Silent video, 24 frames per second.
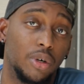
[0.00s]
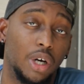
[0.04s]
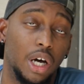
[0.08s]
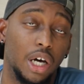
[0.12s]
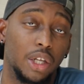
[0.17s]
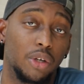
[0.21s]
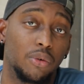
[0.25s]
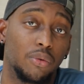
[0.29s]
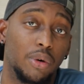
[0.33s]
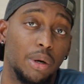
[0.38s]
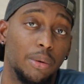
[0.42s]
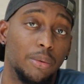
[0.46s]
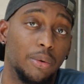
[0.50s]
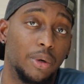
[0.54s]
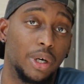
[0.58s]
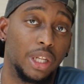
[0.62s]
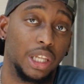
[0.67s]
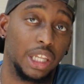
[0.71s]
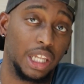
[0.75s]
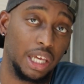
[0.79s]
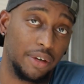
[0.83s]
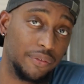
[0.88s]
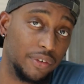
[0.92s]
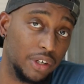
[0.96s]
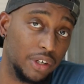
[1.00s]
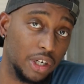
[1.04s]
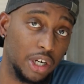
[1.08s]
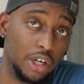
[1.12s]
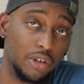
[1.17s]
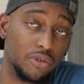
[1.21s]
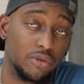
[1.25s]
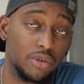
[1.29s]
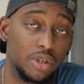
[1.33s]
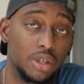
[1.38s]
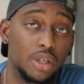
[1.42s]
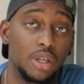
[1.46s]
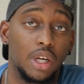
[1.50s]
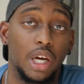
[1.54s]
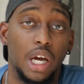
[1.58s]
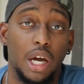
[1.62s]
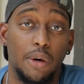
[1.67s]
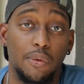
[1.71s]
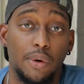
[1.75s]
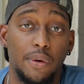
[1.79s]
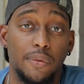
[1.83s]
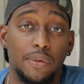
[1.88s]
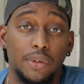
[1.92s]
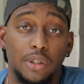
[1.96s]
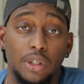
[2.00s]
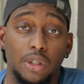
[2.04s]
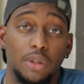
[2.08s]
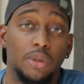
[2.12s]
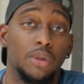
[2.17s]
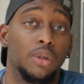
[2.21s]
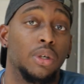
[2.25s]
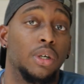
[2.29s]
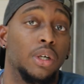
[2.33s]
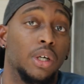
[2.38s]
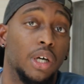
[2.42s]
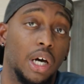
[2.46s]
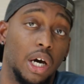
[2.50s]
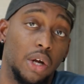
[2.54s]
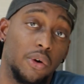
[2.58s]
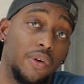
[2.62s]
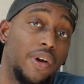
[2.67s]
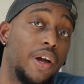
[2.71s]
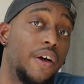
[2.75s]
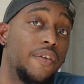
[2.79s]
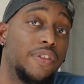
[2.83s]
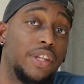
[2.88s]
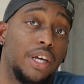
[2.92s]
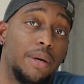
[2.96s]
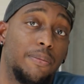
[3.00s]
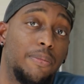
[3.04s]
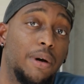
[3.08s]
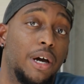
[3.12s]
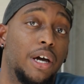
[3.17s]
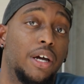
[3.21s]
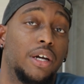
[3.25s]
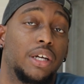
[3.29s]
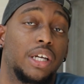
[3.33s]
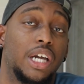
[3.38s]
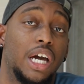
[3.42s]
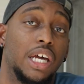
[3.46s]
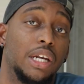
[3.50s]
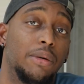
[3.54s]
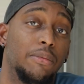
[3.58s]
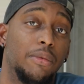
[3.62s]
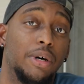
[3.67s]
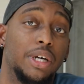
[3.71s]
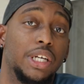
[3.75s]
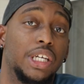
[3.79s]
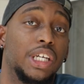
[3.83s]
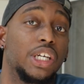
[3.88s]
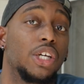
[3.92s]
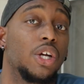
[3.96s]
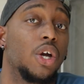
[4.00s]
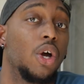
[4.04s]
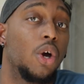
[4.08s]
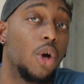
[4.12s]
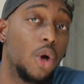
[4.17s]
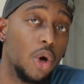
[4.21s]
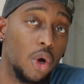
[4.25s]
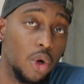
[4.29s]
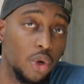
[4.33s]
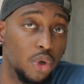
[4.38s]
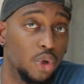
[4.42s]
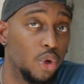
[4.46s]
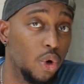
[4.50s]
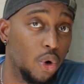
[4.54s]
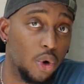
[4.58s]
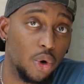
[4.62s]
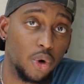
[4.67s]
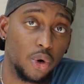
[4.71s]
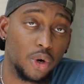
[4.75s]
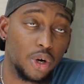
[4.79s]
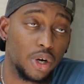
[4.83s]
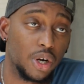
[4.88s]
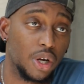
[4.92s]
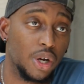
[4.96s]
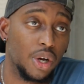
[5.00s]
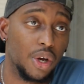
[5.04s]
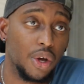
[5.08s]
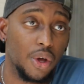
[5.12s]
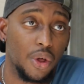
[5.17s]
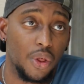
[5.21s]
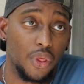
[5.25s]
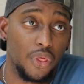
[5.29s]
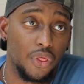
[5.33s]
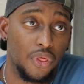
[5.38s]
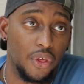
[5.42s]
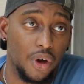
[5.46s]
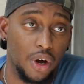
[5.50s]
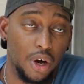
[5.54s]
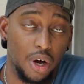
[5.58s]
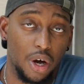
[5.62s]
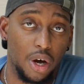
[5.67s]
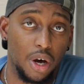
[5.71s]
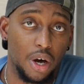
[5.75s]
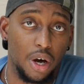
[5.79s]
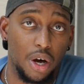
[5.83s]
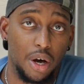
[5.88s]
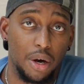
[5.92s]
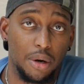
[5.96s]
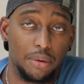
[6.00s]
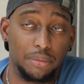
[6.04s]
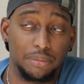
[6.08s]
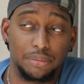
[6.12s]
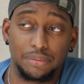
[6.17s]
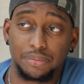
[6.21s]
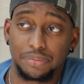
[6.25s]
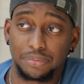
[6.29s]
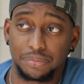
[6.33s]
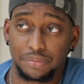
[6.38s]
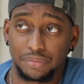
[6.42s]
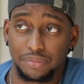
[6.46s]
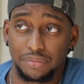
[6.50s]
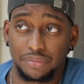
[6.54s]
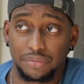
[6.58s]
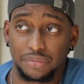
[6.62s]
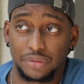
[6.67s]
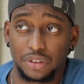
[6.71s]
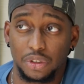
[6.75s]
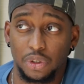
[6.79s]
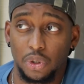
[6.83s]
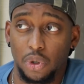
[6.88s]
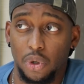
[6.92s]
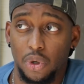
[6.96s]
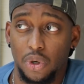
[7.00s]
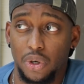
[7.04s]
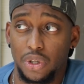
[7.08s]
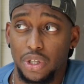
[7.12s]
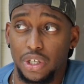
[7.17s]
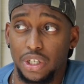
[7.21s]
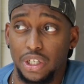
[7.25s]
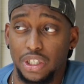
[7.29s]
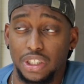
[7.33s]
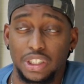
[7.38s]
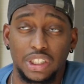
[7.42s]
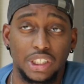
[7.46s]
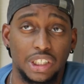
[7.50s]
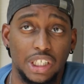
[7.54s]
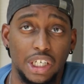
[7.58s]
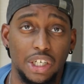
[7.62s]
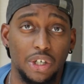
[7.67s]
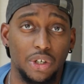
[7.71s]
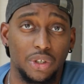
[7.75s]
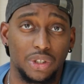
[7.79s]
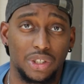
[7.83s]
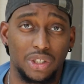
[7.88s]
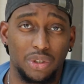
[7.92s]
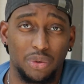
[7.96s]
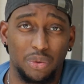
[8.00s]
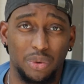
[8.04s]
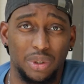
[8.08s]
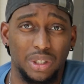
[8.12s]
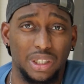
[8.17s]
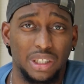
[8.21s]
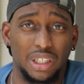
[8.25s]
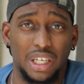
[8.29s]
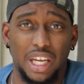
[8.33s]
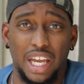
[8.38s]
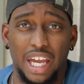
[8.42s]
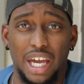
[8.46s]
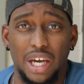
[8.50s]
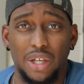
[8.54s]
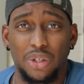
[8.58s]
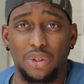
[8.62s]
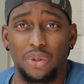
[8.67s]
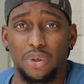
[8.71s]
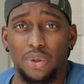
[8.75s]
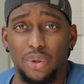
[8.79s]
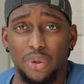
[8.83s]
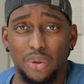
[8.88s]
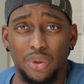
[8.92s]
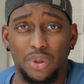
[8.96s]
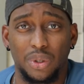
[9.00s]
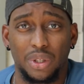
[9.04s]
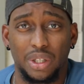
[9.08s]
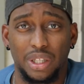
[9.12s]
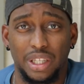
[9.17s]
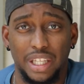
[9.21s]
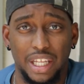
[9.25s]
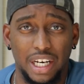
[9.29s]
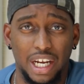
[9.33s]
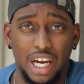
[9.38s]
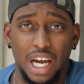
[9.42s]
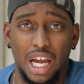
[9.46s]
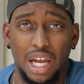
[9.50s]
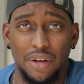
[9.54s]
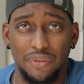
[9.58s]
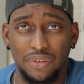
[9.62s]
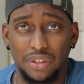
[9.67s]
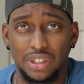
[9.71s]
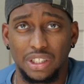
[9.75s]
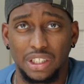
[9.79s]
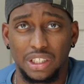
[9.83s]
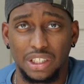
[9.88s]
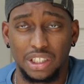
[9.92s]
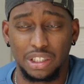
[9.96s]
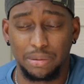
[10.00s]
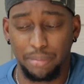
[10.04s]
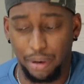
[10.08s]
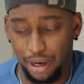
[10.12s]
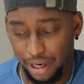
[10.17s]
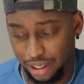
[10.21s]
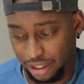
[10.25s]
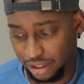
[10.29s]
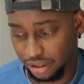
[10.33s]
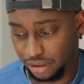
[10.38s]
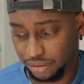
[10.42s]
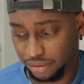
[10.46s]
Honda Rebel 1100. However though, I don't have that kind of money, nor the skill to really handle that high of a CC bike.